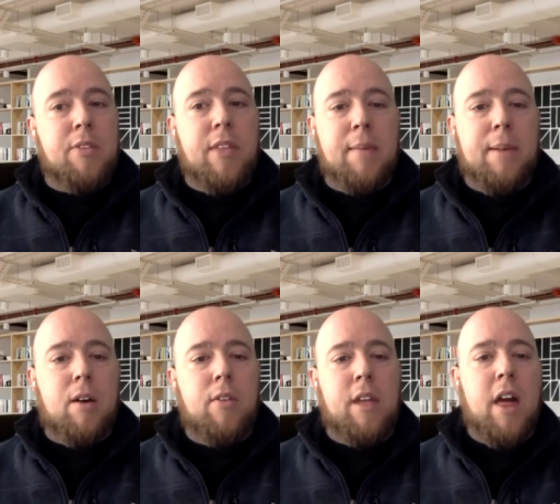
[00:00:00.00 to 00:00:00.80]
things I would
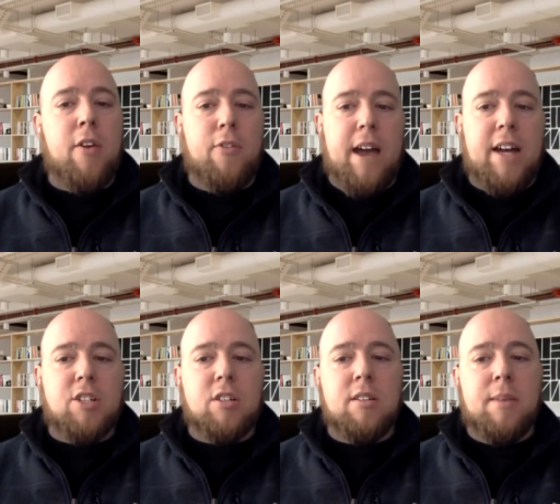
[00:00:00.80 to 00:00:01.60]
think about. The other
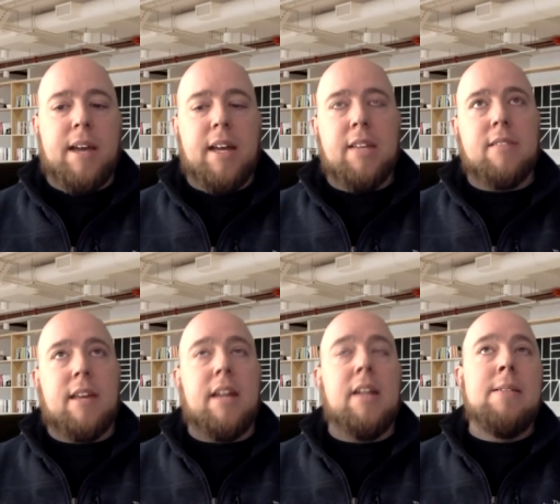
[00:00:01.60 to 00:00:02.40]
factor
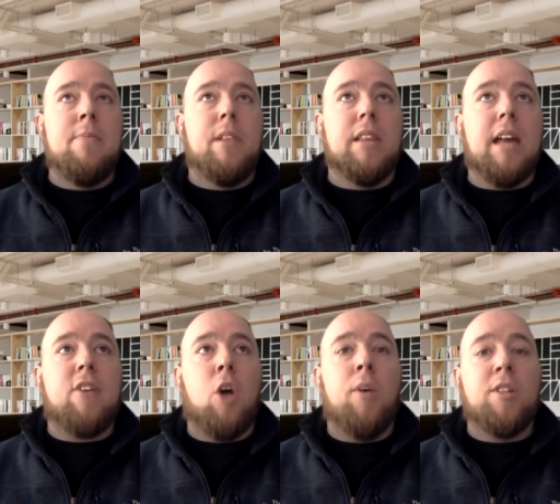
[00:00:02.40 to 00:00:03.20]
is that the
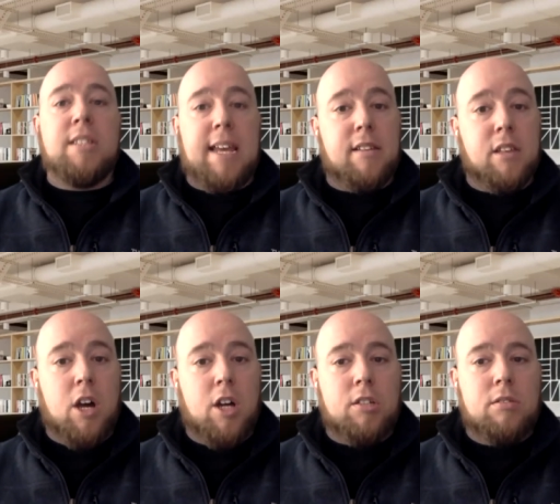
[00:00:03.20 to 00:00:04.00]
live call widget
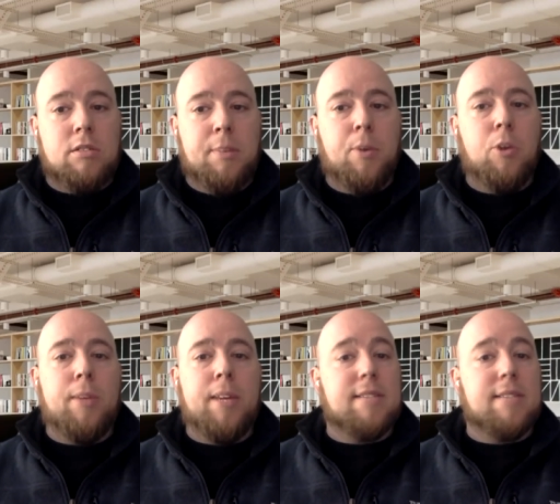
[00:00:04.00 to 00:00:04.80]
takes longer to
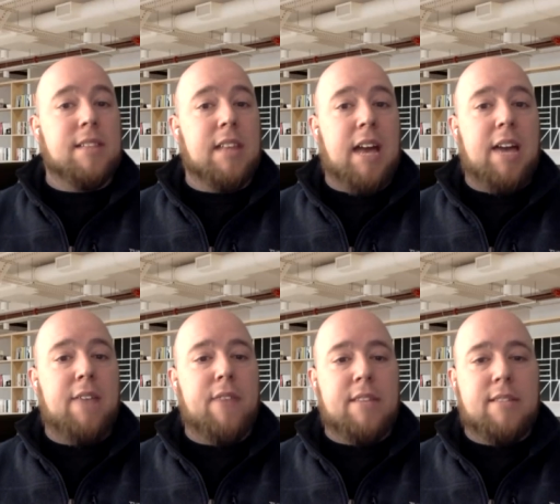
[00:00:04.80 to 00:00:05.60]
pull because it's a
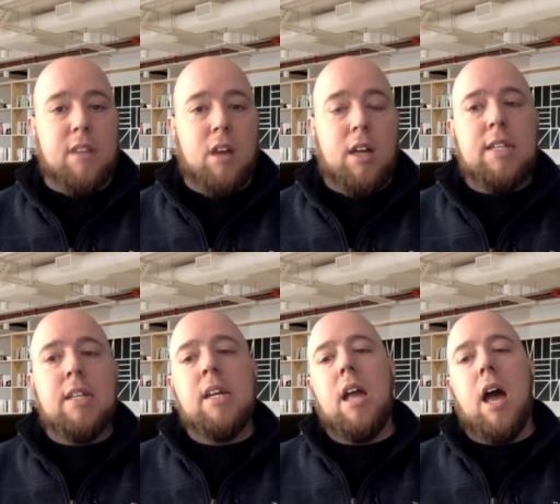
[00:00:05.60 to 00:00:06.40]
live instant
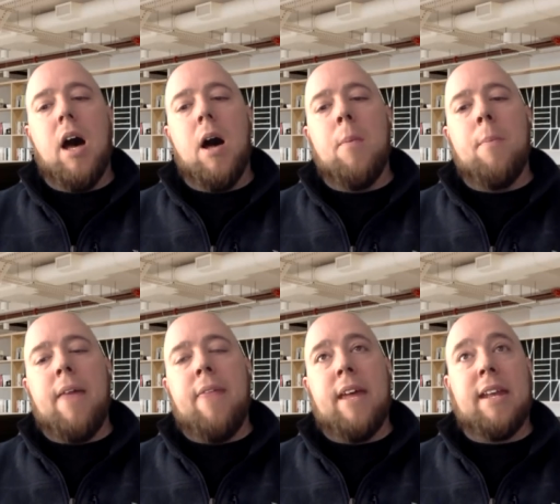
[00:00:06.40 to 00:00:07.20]
on.
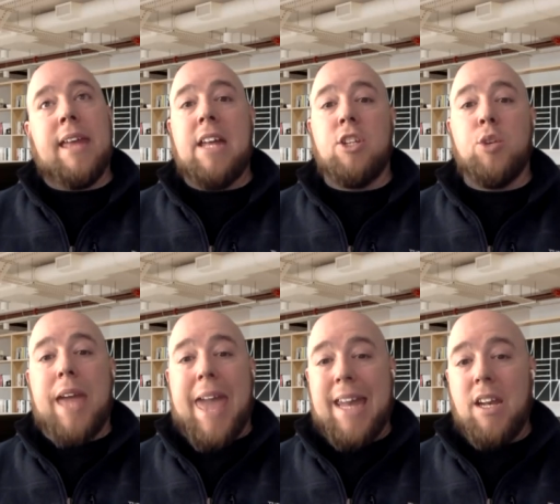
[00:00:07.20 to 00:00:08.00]
And then
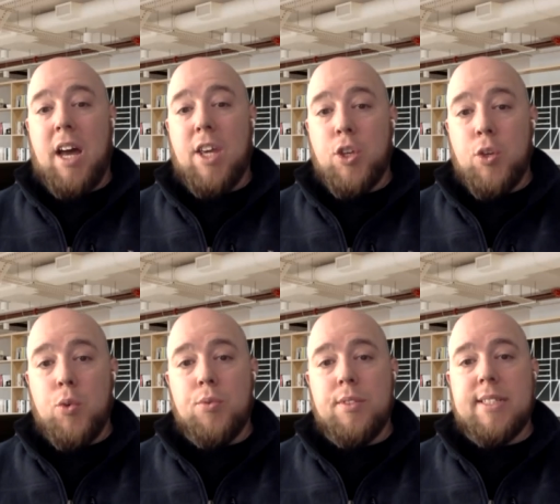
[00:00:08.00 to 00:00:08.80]
again, you cannot
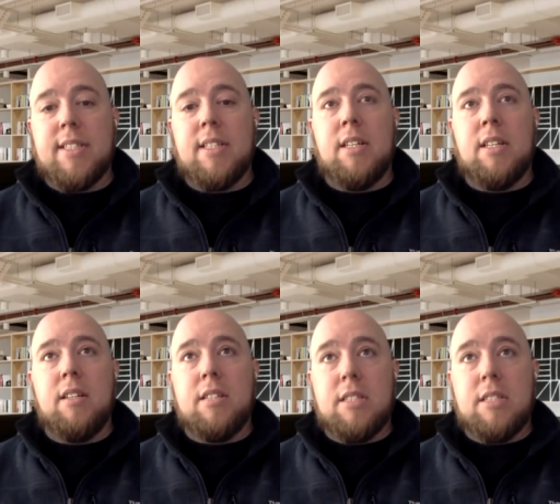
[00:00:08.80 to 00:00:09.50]
use